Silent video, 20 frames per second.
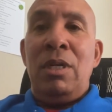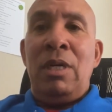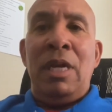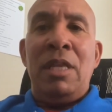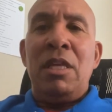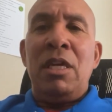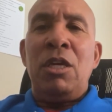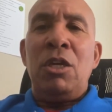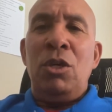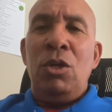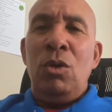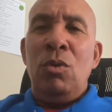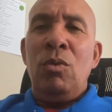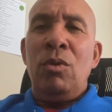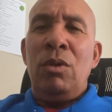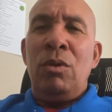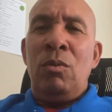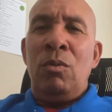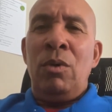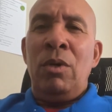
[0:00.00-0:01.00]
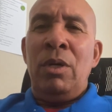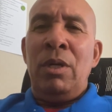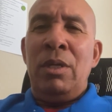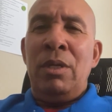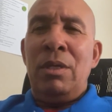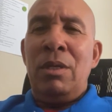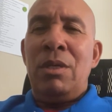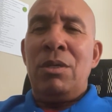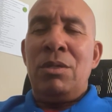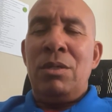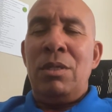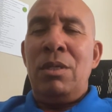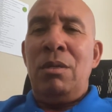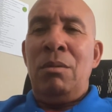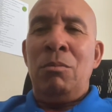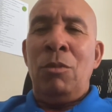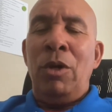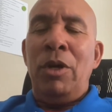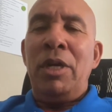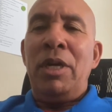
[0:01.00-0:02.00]
And I think you were the one, because,
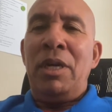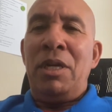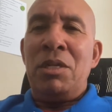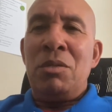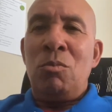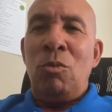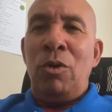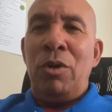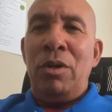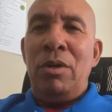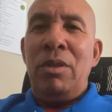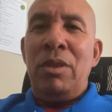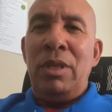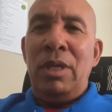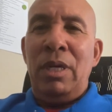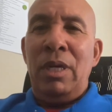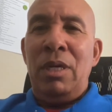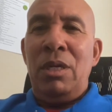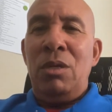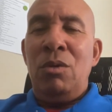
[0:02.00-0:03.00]
marketing's more your thing.